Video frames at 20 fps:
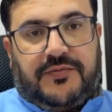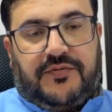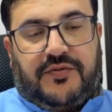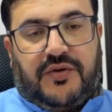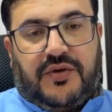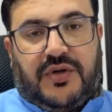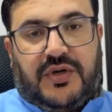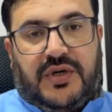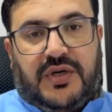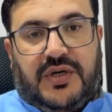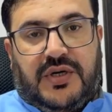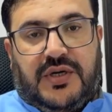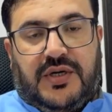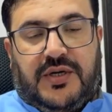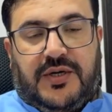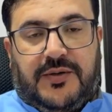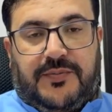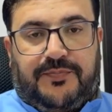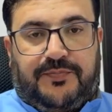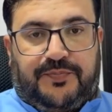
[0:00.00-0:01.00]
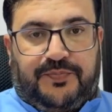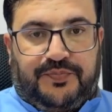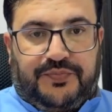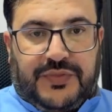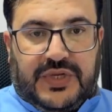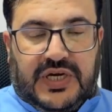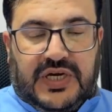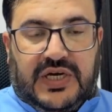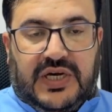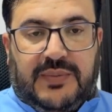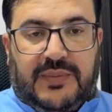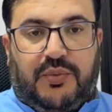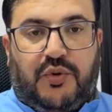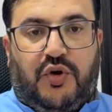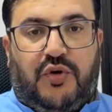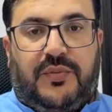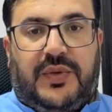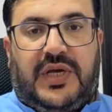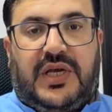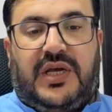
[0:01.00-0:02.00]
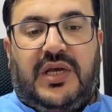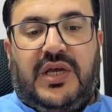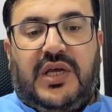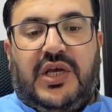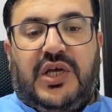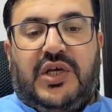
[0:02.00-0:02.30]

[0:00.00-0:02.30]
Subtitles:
for a diploma,